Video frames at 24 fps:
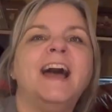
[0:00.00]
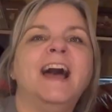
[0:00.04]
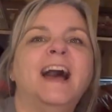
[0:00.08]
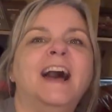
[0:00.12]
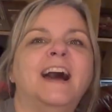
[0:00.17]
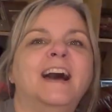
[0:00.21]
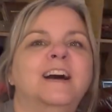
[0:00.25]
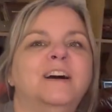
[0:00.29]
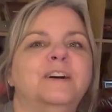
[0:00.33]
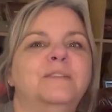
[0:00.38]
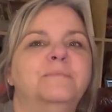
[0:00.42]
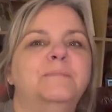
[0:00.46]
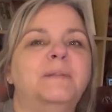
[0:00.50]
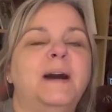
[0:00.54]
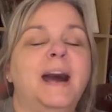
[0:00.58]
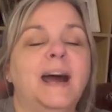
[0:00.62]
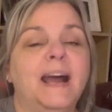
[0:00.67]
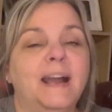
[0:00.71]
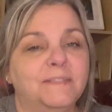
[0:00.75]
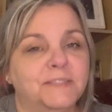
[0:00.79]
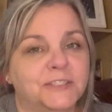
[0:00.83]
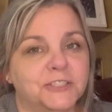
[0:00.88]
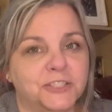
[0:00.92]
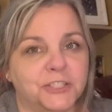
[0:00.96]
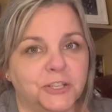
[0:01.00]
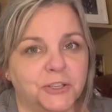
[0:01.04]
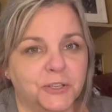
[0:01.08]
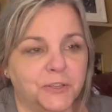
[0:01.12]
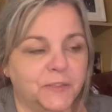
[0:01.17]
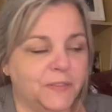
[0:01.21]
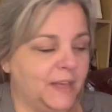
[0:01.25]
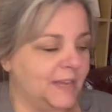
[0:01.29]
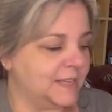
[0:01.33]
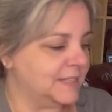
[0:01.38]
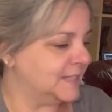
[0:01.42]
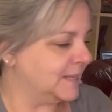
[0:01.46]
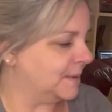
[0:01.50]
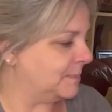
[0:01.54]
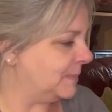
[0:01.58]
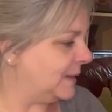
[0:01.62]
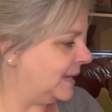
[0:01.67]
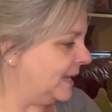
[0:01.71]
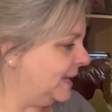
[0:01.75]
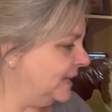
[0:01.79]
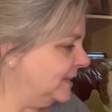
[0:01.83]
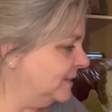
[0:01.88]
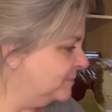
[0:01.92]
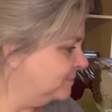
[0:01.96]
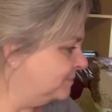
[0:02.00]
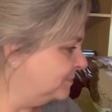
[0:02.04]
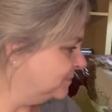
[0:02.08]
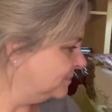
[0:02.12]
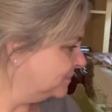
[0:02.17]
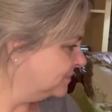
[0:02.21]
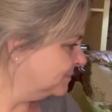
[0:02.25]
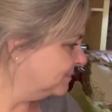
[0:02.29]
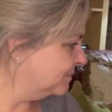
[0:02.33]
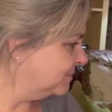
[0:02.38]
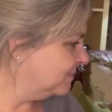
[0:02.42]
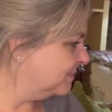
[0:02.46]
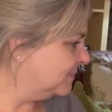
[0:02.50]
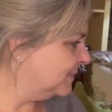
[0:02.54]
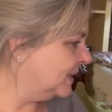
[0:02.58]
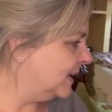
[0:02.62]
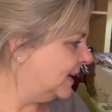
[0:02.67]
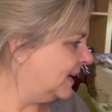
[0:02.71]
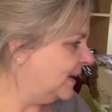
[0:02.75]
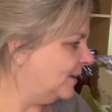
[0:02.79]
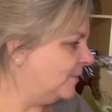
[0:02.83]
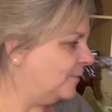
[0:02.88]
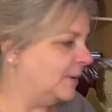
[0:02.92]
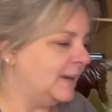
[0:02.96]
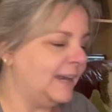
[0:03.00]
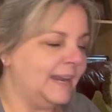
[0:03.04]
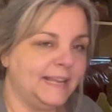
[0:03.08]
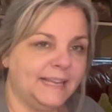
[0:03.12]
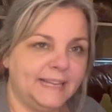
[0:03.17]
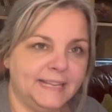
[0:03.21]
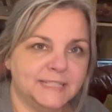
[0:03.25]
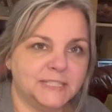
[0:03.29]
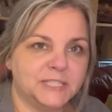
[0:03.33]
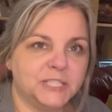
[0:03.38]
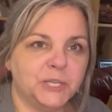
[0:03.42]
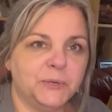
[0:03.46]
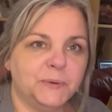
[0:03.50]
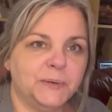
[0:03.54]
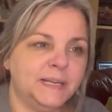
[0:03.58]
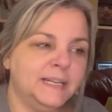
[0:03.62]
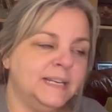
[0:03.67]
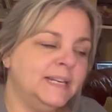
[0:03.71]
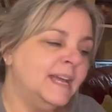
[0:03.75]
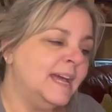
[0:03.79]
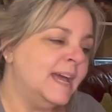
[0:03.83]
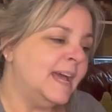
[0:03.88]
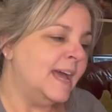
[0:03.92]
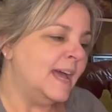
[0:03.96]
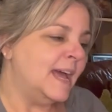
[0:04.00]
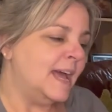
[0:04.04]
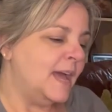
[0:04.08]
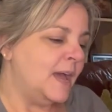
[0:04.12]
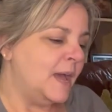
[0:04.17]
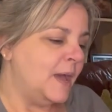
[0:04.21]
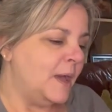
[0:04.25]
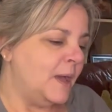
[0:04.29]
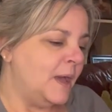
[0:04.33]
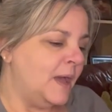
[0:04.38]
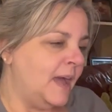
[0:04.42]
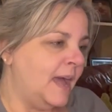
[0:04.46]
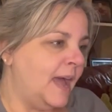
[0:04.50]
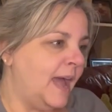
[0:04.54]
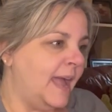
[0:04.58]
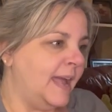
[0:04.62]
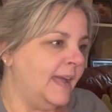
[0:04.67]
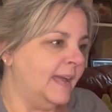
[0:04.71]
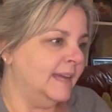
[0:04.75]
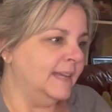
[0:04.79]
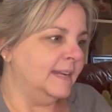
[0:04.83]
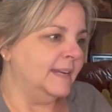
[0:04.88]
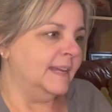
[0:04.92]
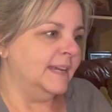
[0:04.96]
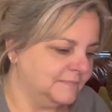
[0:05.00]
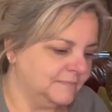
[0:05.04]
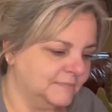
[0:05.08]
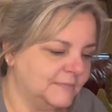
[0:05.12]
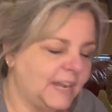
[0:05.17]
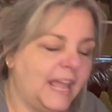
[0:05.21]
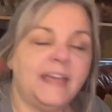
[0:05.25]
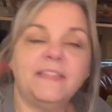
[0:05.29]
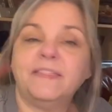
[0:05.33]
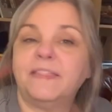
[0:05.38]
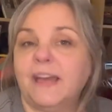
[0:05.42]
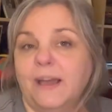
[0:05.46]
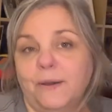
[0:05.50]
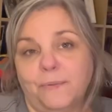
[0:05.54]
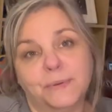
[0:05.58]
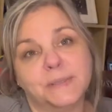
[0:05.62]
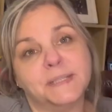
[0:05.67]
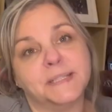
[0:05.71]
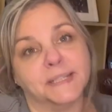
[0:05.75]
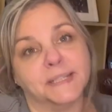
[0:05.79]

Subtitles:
I have to show you that someday when I get to it. And that was